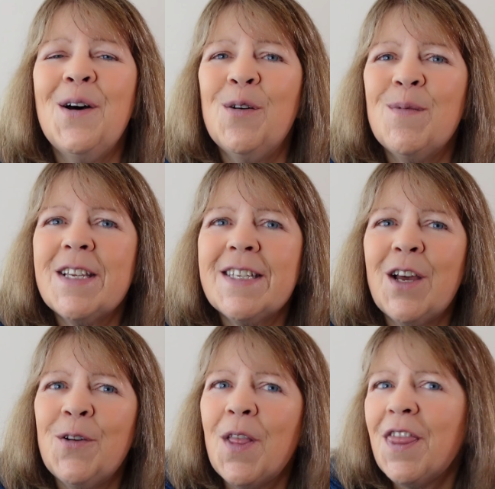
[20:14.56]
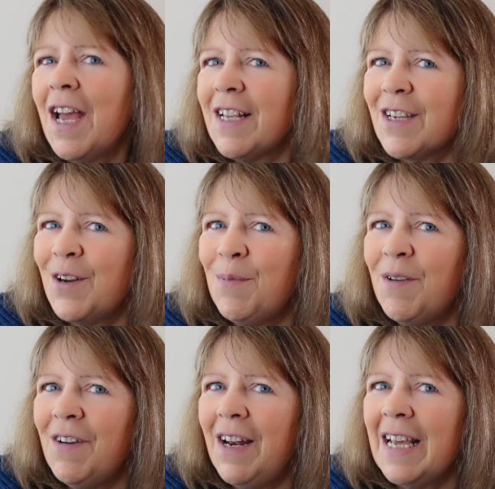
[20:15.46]
But so that's going to
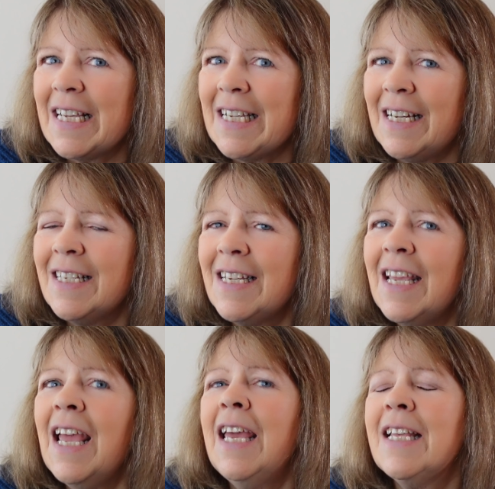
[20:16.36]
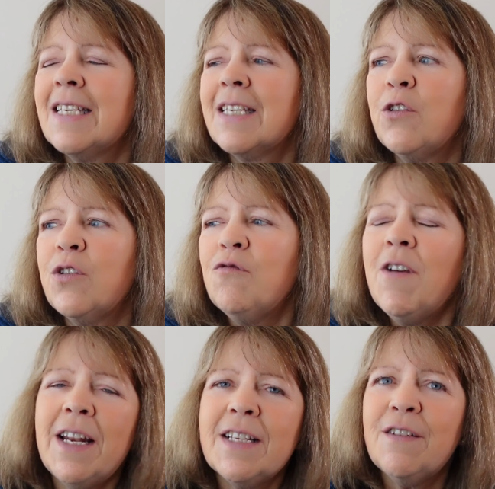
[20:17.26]
be really exciting. It's got a
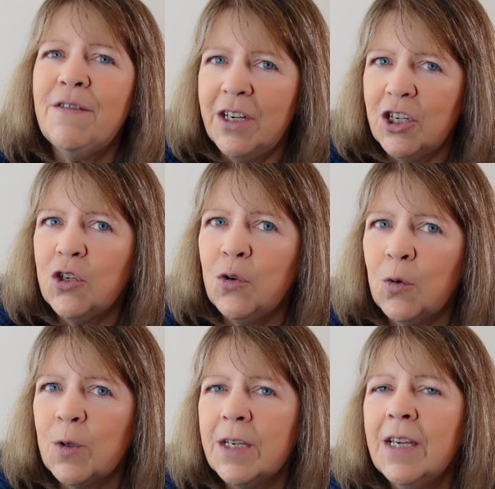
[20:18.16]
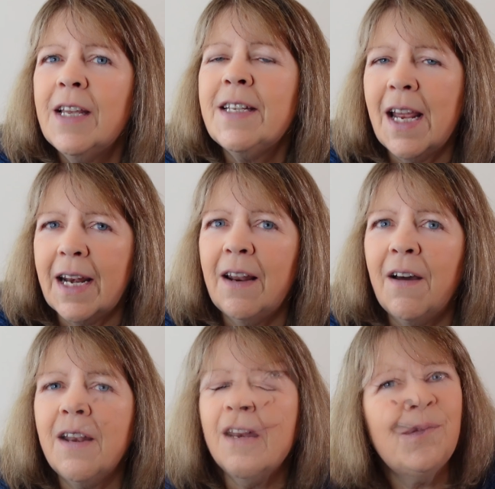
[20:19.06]
relatively short
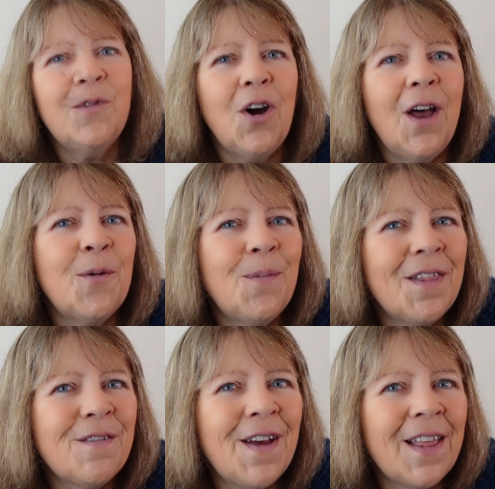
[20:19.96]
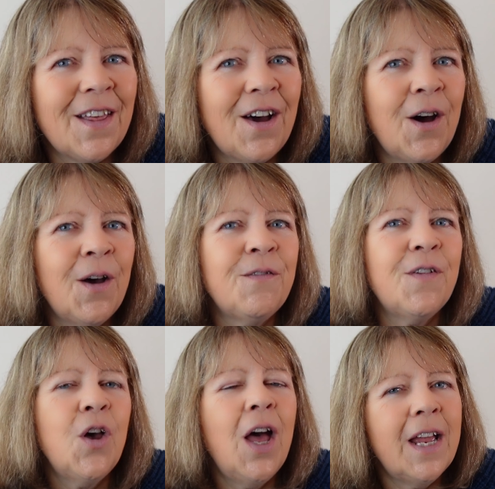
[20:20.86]
deadline, not helped by the fact that I've
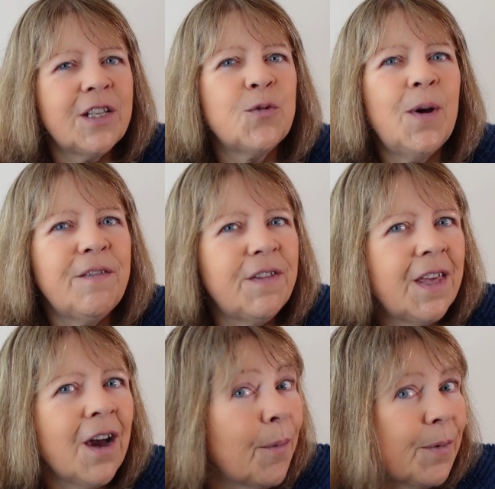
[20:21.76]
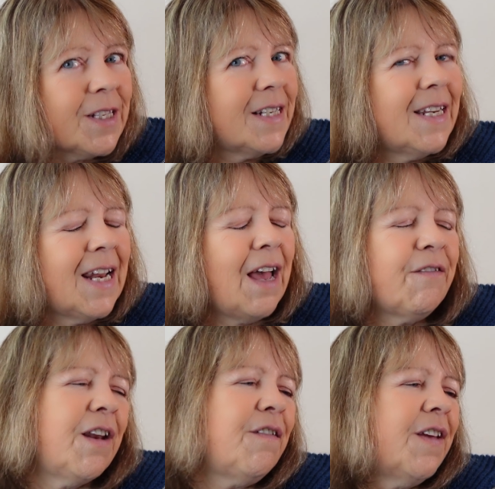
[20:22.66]
had to wait for the yarn because I didn't
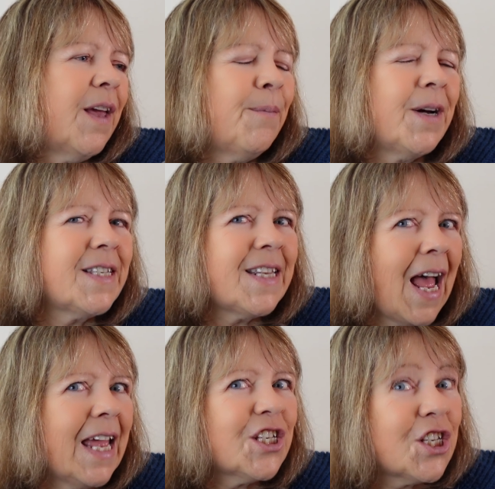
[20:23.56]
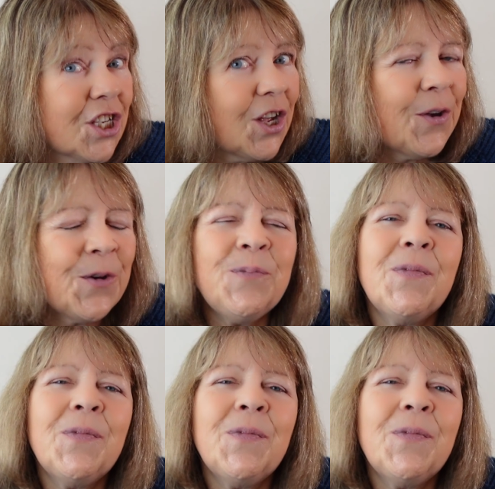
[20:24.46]
have anything in my stash. So